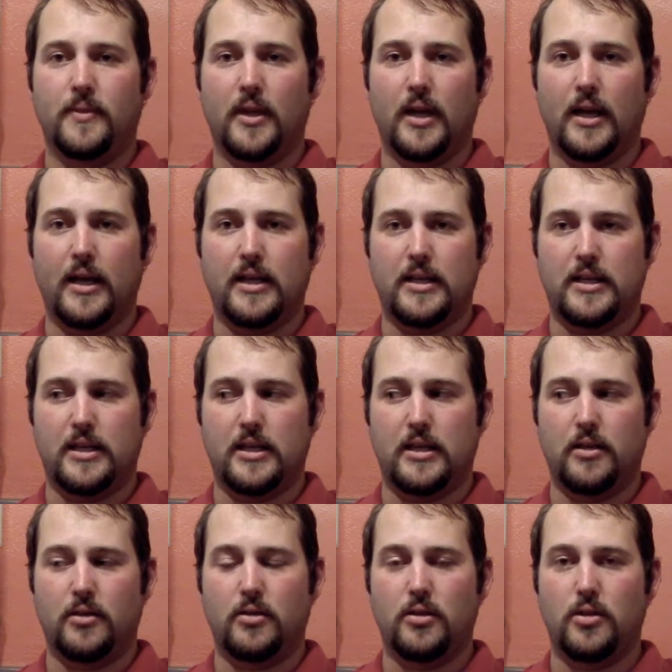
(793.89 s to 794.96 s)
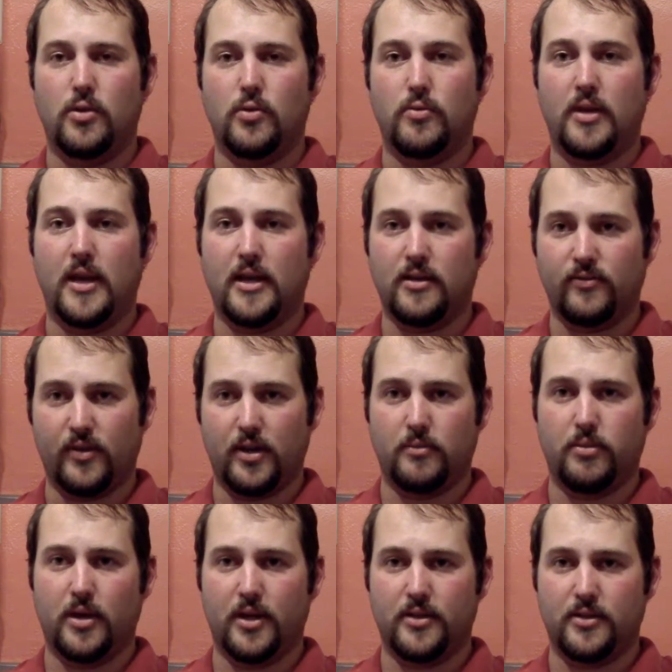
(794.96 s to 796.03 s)
I.e., you can't find
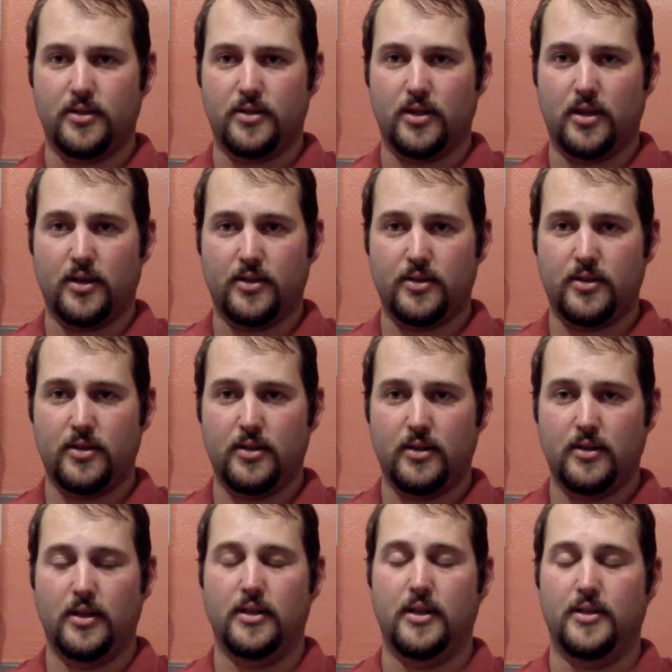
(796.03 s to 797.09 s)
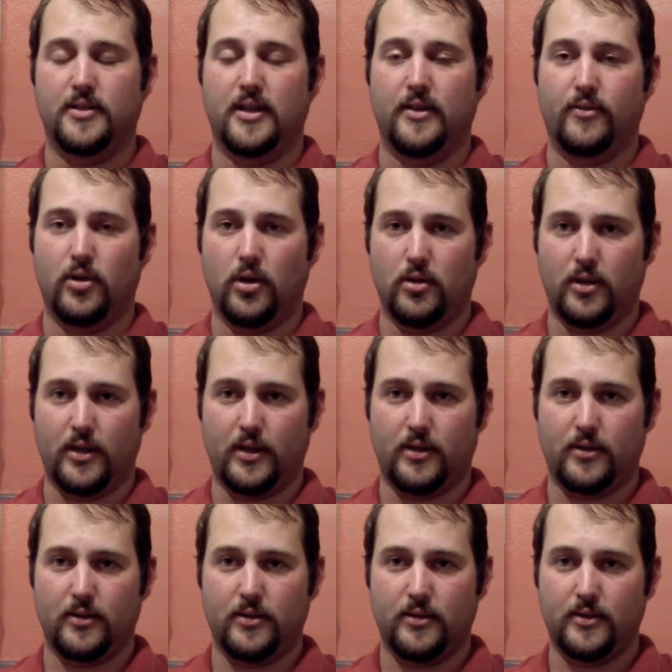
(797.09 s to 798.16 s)
pasta sauce that doesn't have garlic.
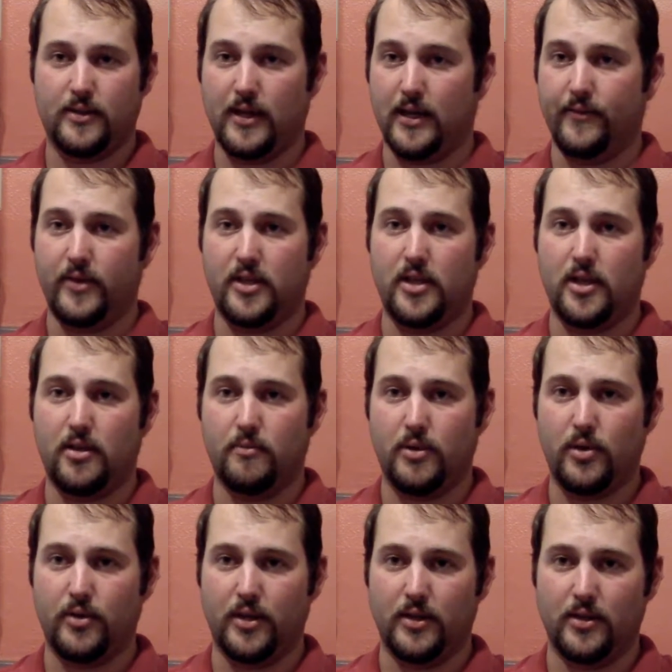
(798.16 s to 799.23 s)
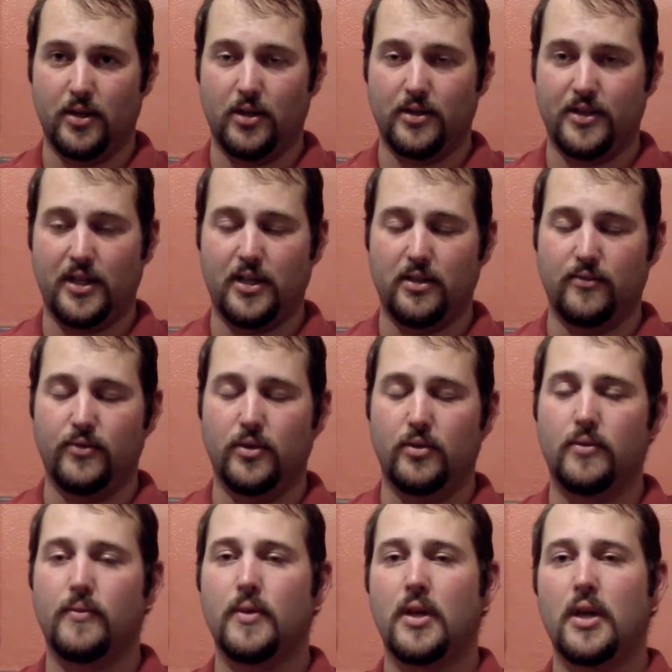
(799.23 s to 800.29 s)
It's kind of a key component in all Italian food.
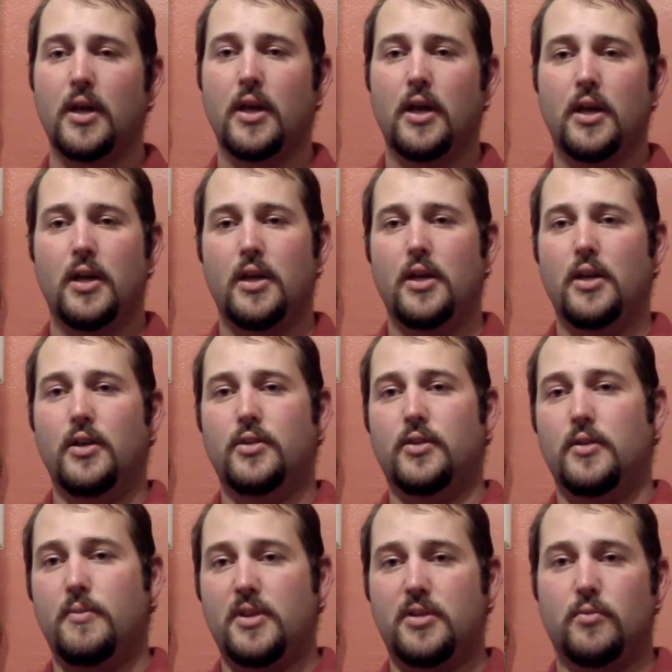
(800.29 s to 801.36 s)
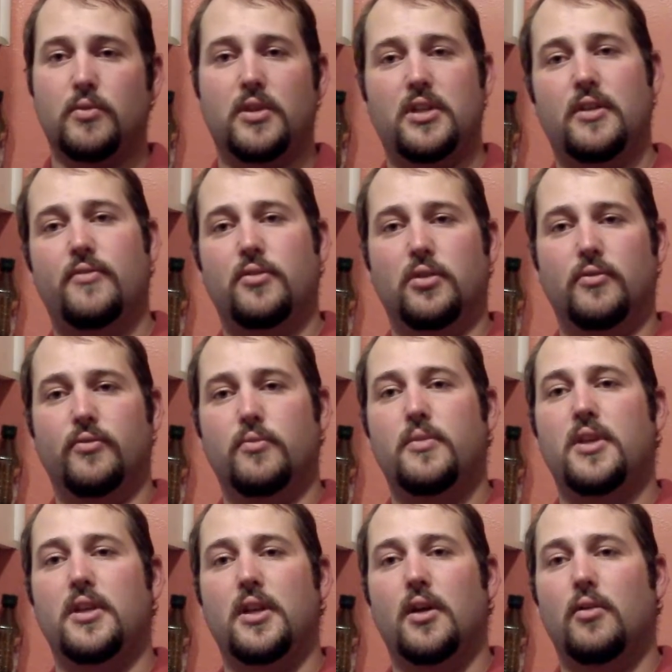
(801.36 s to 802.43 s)
So that makes it really difficult for
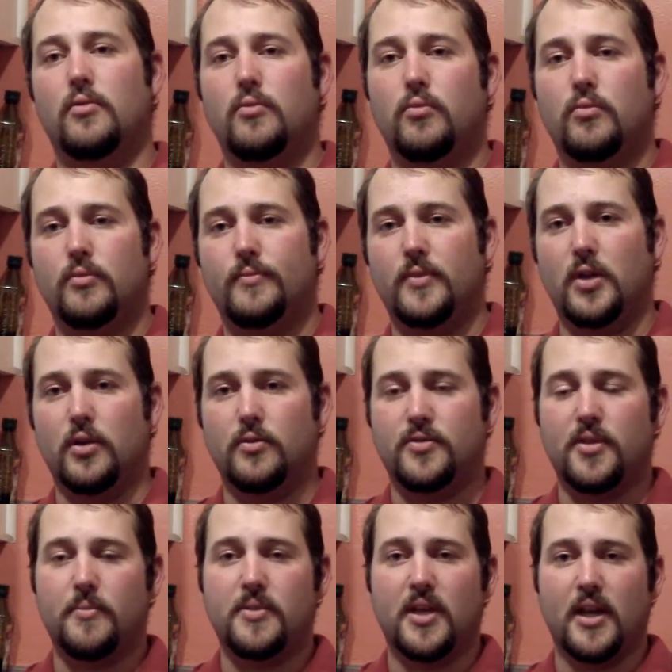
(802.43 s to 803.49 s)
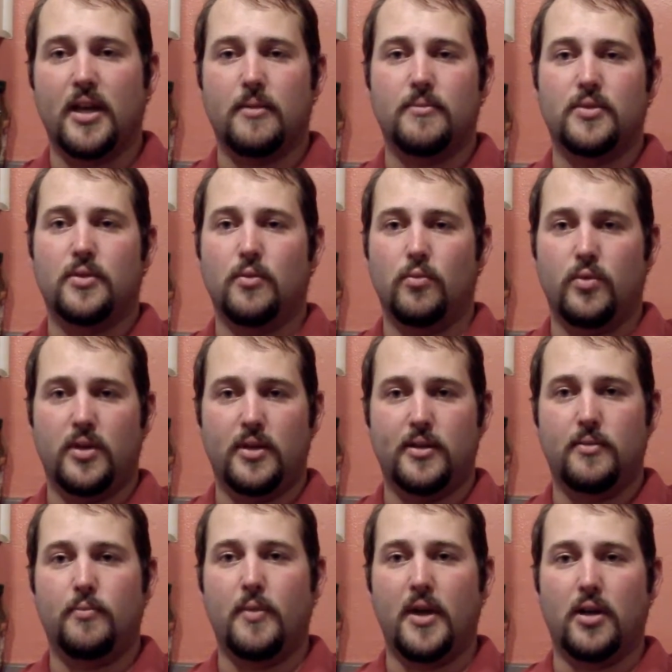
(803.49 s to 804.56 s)
me. Now, sometimes
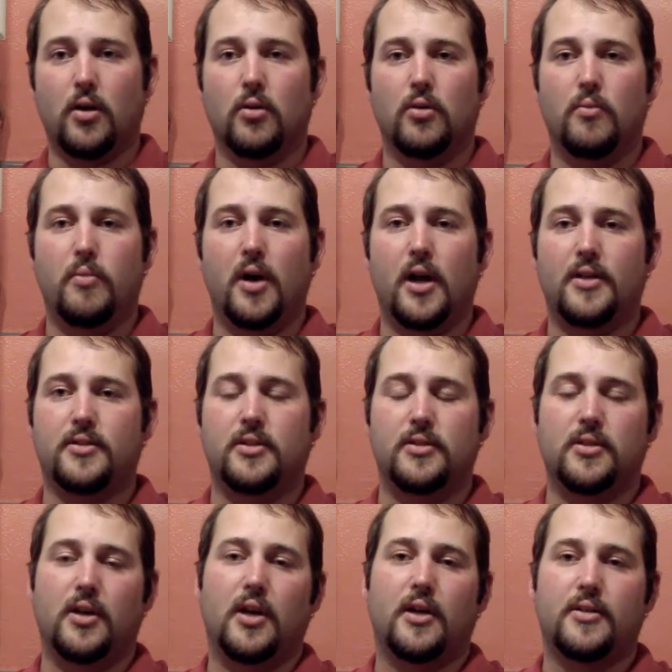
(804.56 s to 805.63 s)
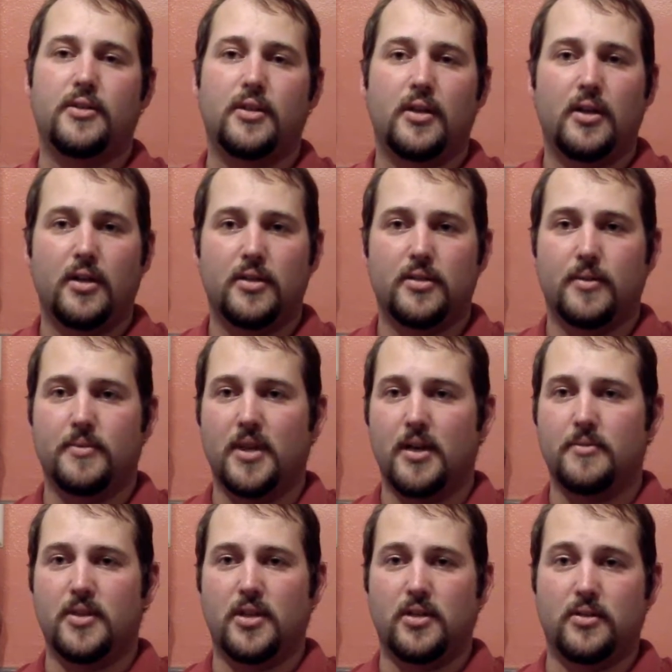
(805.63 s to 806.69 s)
we make our own pasta sauce.
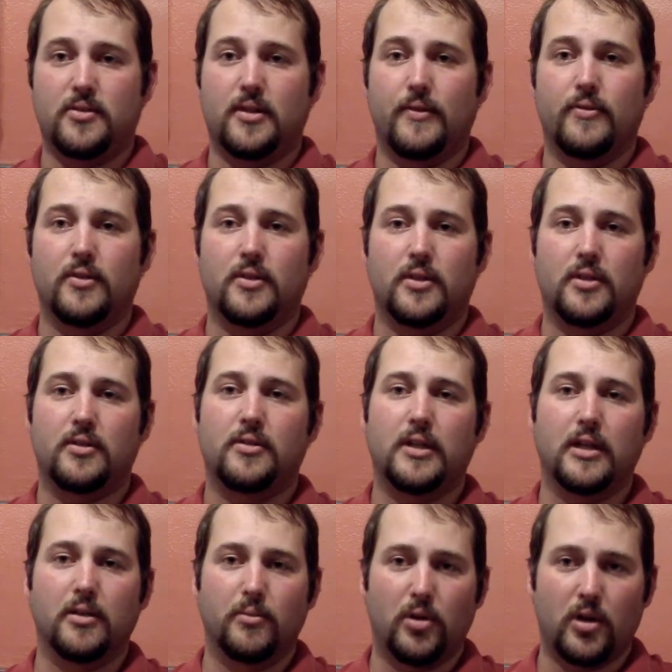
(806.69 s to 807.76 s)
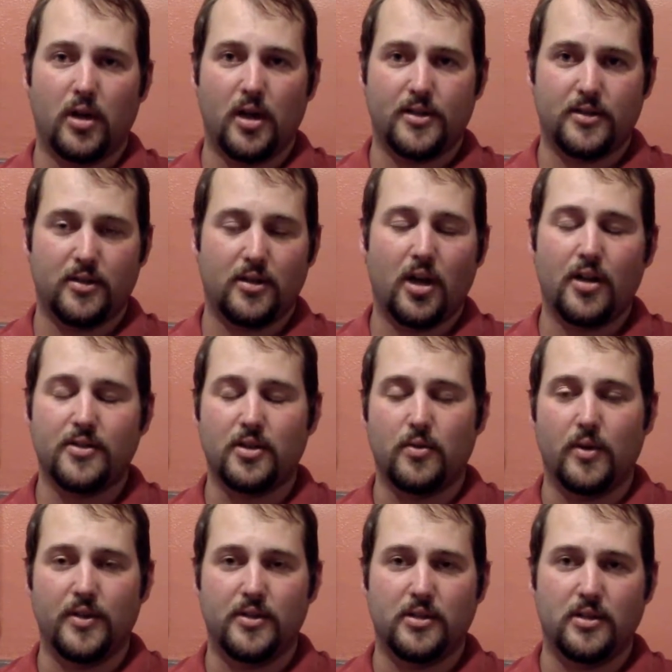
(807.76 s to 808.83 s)
Sometimes I just suffer the terrible
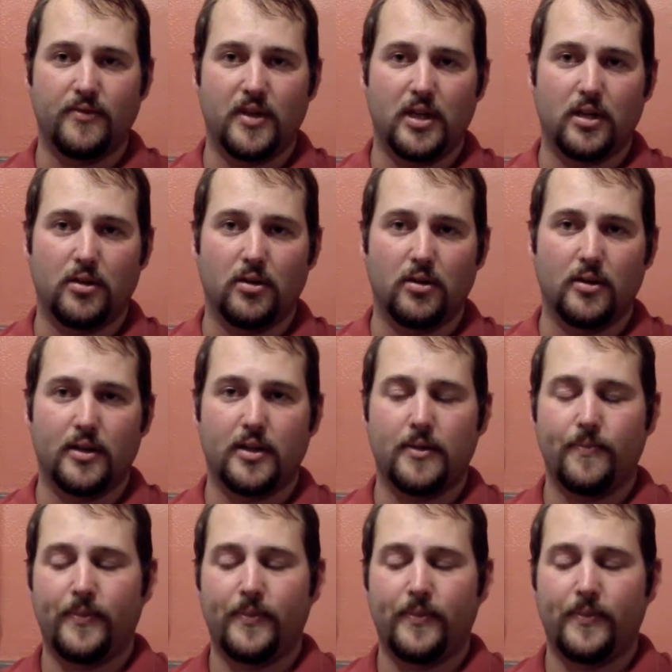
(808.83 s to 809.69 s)
consequences of eating garlic.